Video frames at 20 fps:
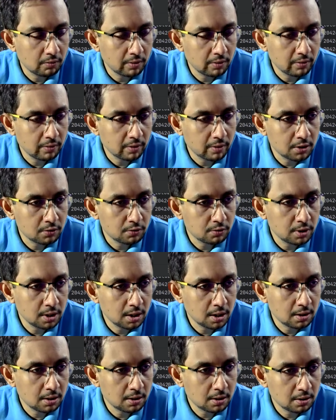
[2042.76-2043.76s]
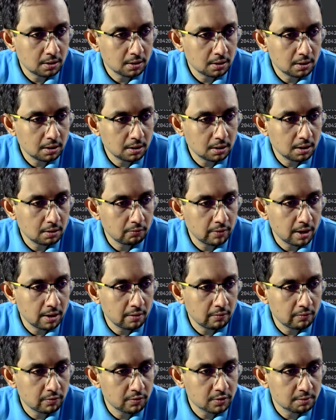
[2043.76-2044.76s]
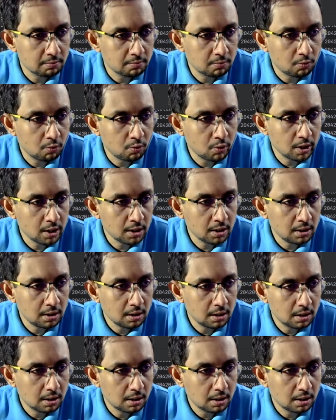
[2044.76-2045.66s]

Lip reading: we have a controller, we have some model,